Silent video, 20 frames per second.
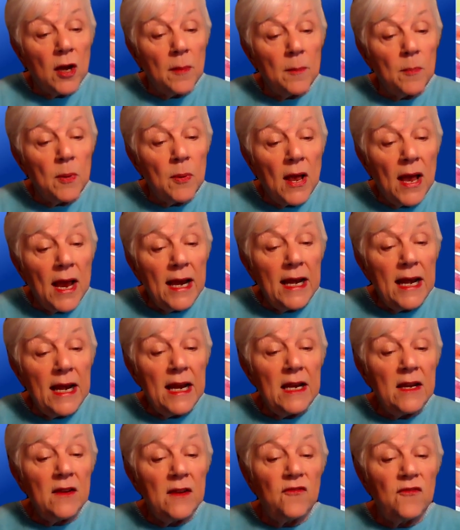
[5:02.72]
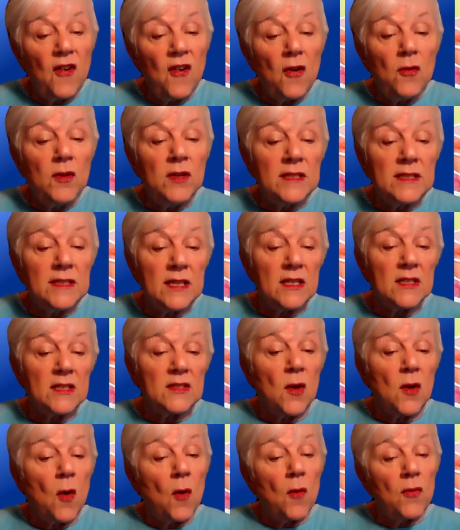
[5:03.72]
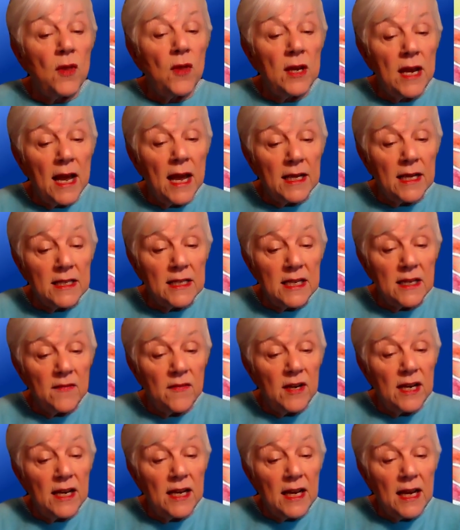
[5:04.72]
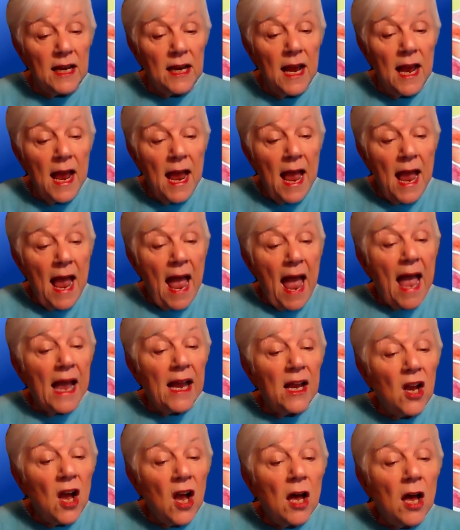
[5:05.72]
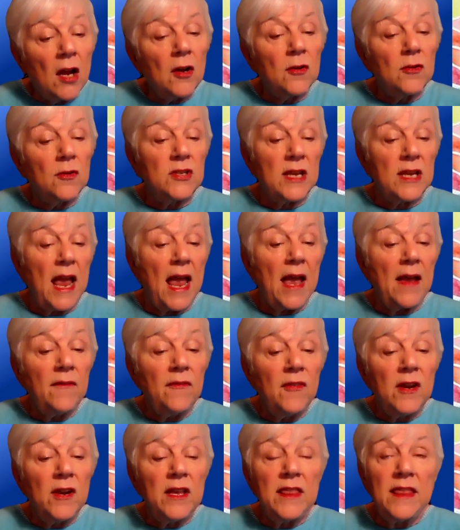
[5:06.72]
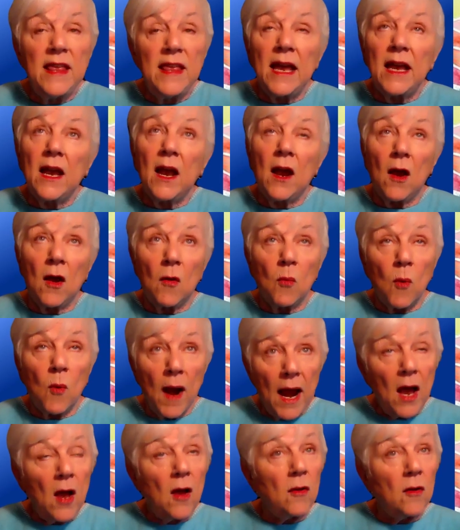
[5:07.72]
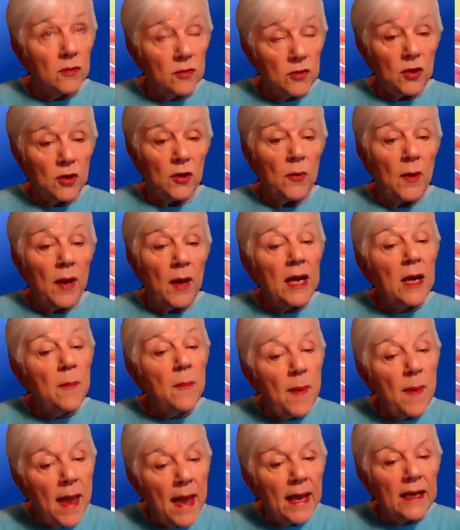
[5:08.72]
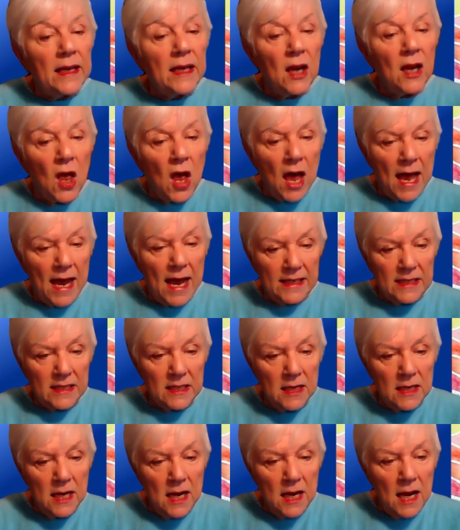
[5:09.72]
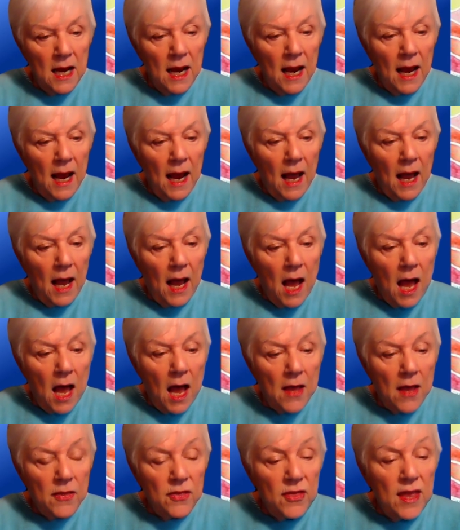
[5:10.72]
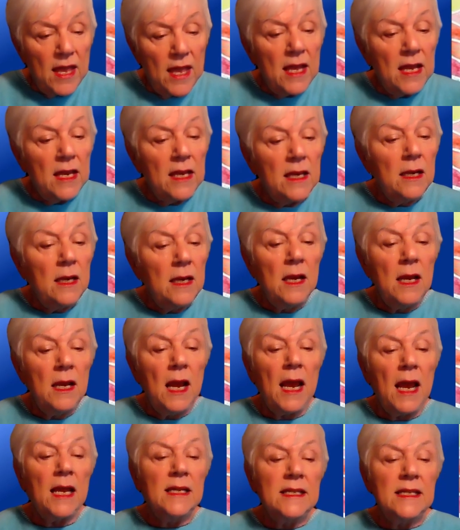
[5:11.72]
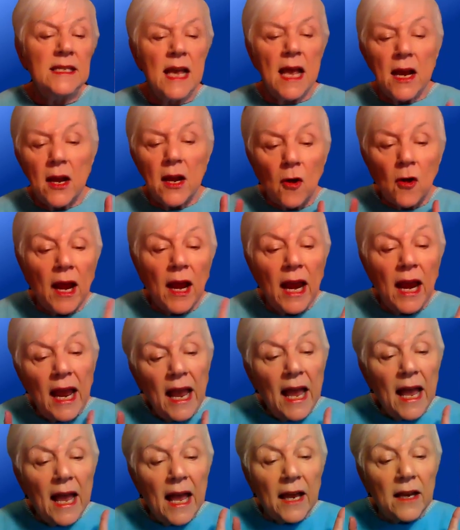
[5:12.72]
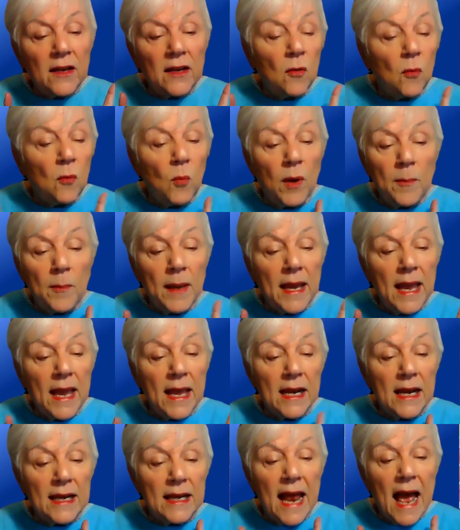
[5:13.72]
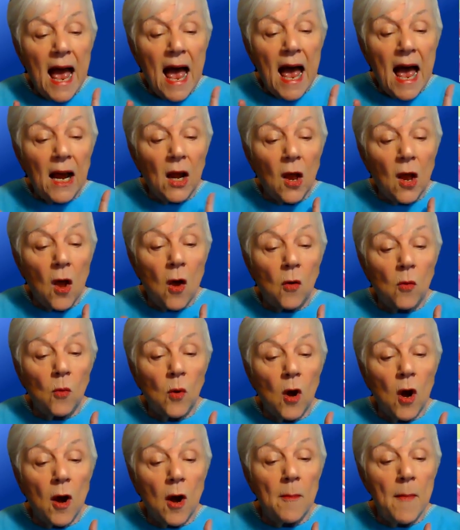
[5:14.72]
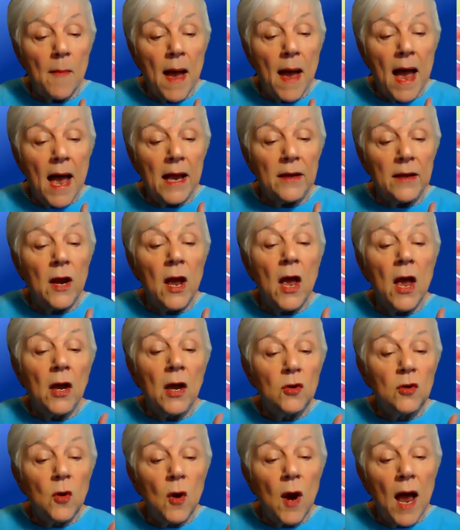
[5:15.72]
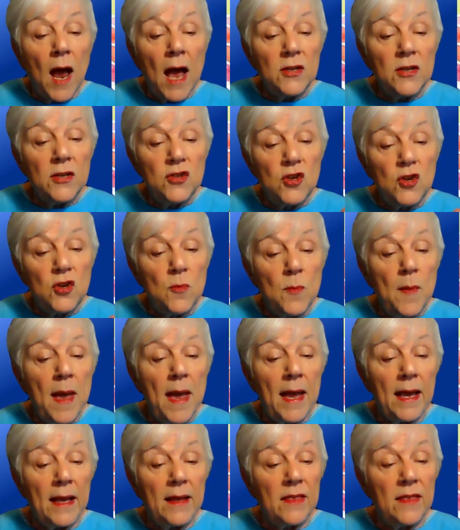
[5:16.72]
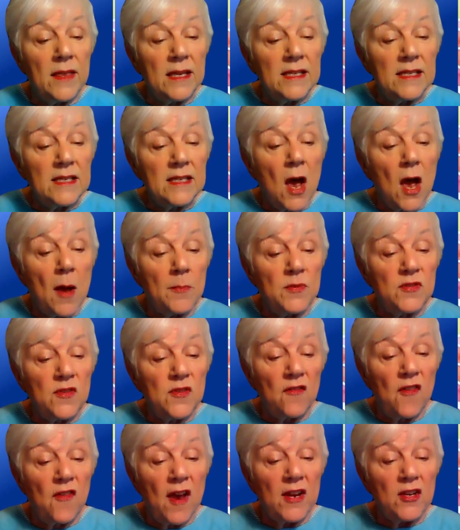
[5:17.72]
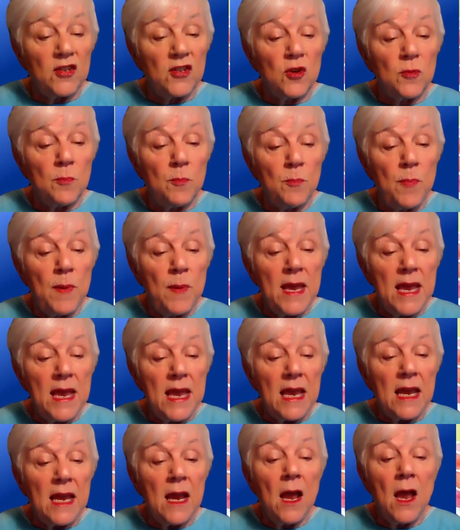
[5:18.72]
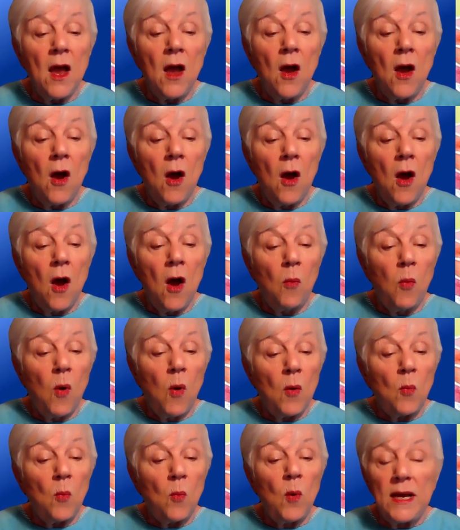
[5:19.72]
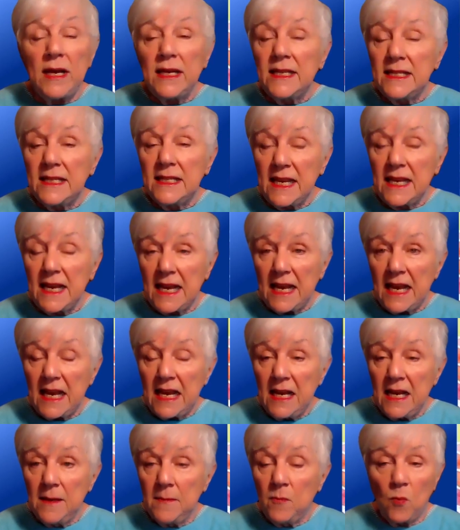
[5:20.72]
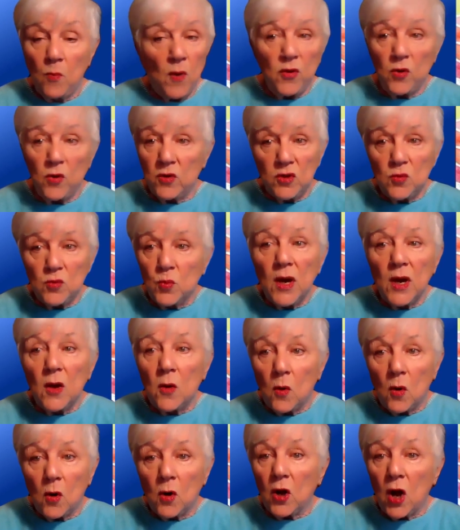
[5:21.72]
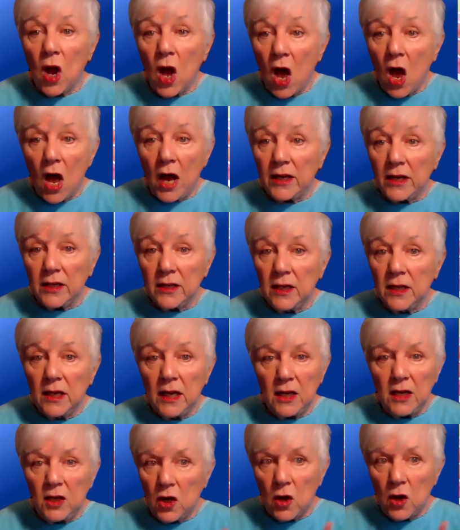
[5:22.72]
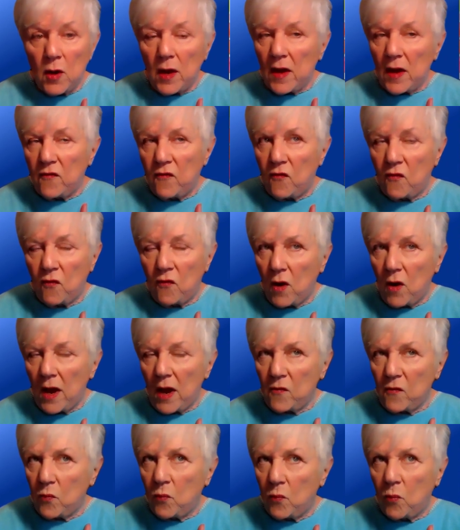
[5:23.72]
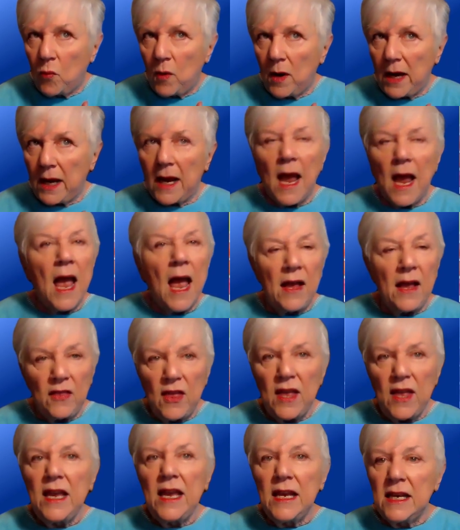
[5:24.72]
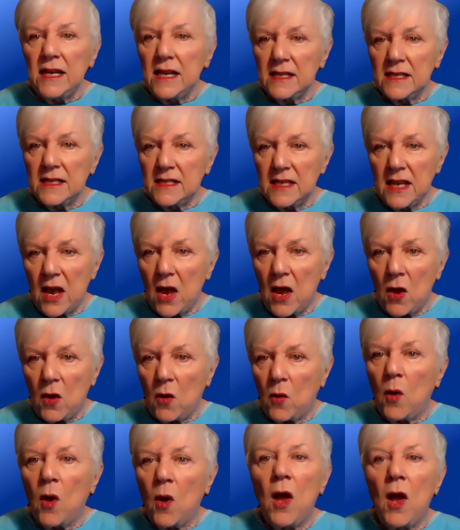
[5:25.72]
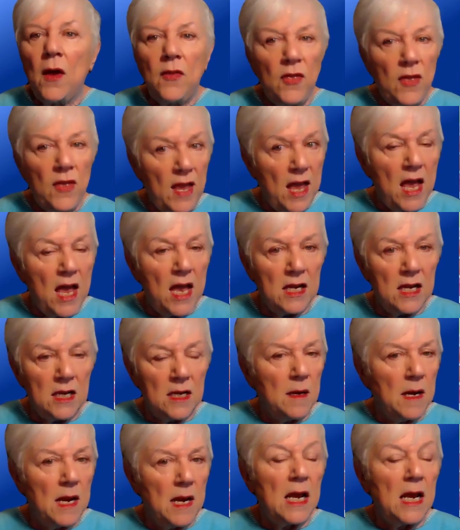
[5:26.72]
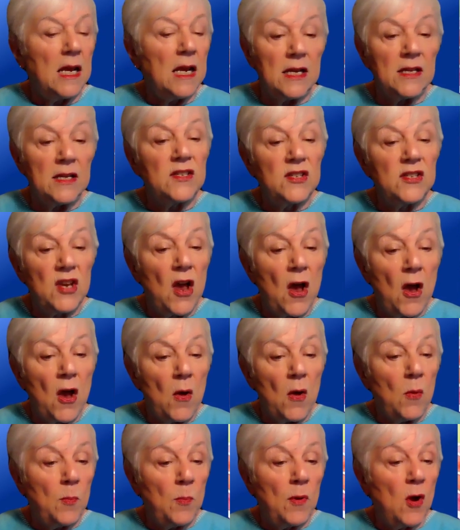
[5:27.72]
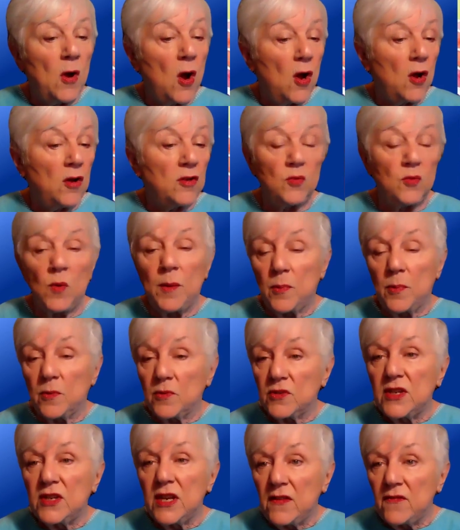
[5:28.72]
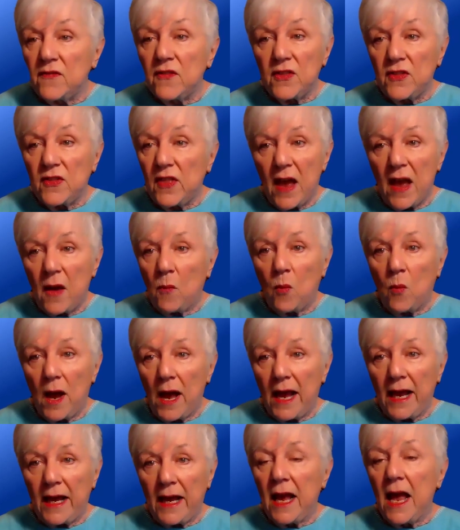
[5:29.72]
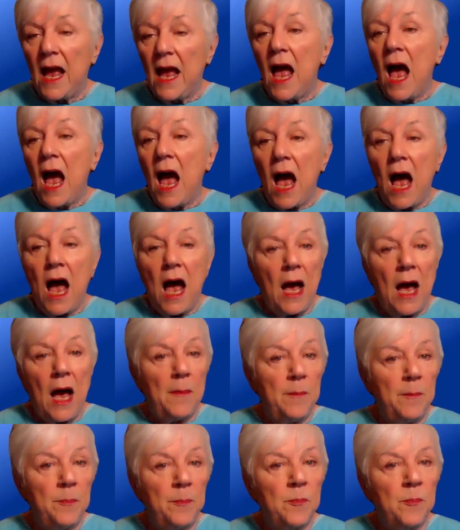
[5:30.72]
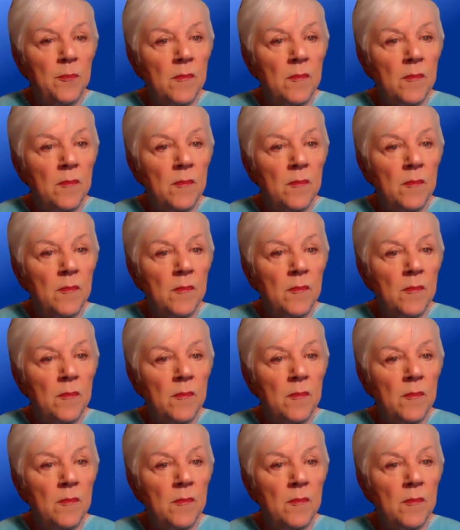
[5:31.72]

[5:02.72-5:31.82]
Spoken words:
complaining focuses on the negativity and colors everything around you in a bad light. Then, inside our head, we begin a dialogue where our mind tries to make this observation be what we see, whether it's real or not. If we think it is so, then it is so because we perceive it that way. I